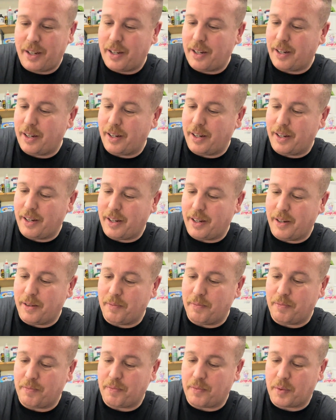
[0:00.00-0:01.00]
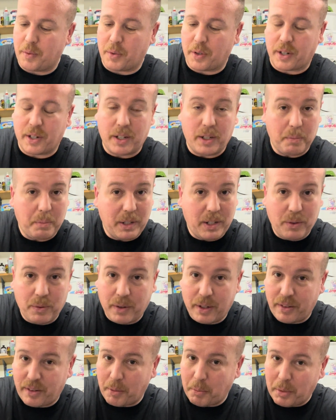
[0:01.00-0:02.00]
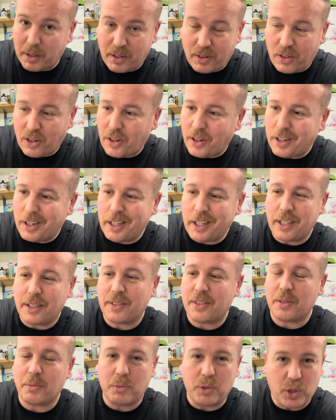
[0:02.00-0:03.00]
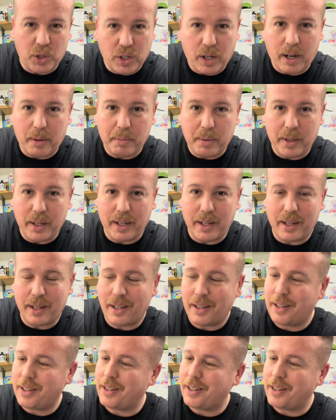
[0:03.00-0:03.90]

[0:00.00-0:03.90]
We're going to be doing some batoning, some chopping.